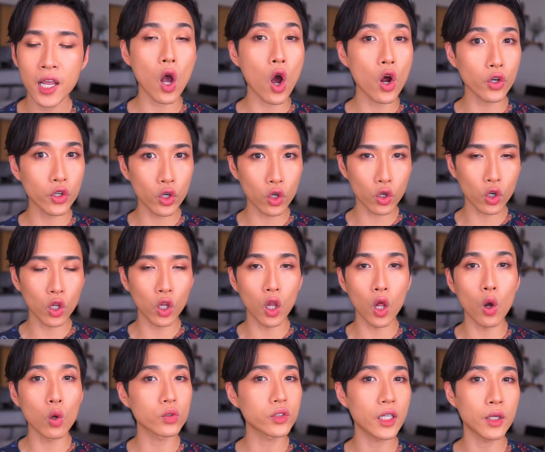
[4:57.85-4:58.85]
On your
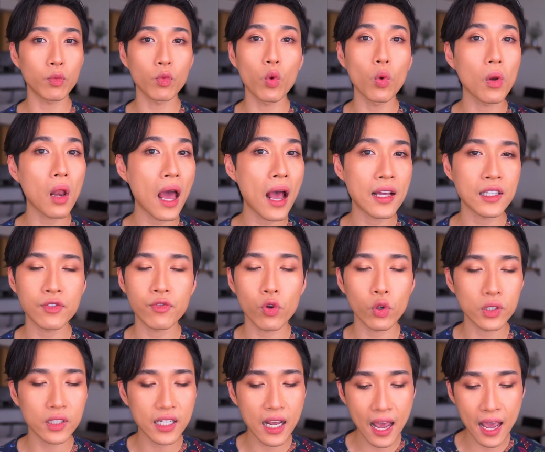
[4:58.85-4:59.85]
clothes it will last for
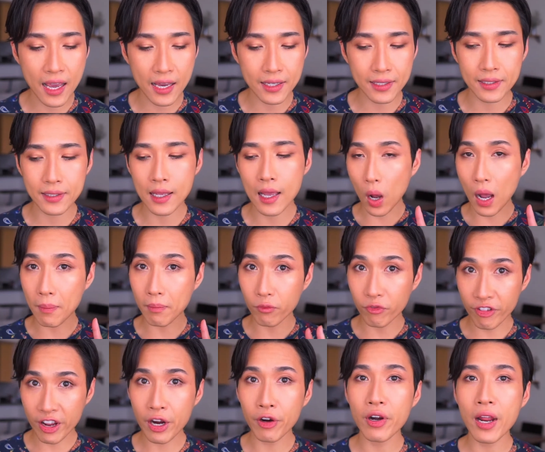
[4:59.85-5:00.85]
days. So I'm
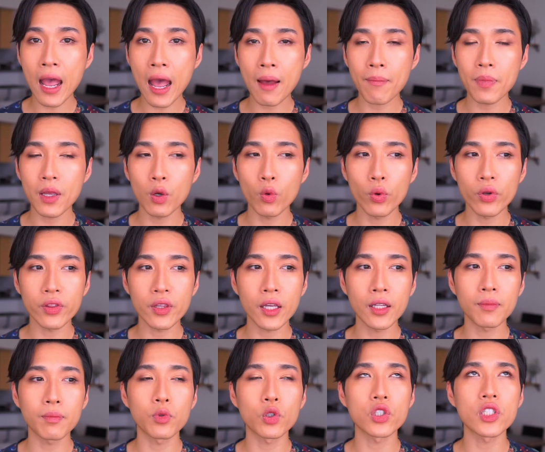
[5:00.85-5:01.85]
very happy with
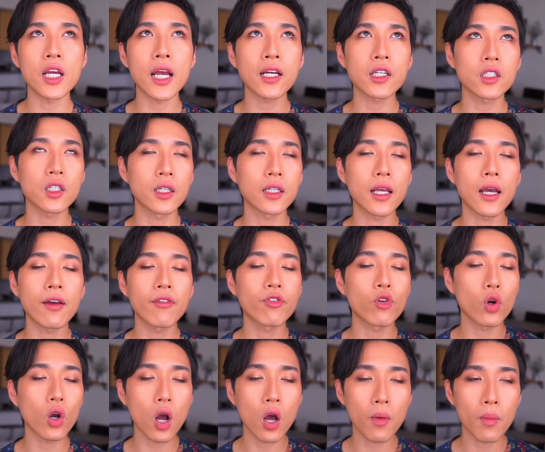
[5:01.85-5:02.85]
that projection. Yeah, I
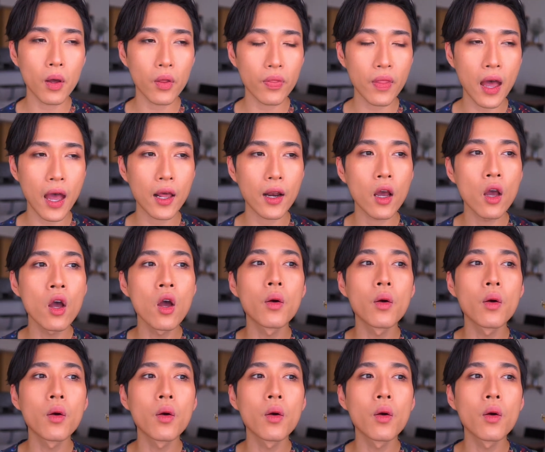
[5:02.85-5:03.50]
forgot about that.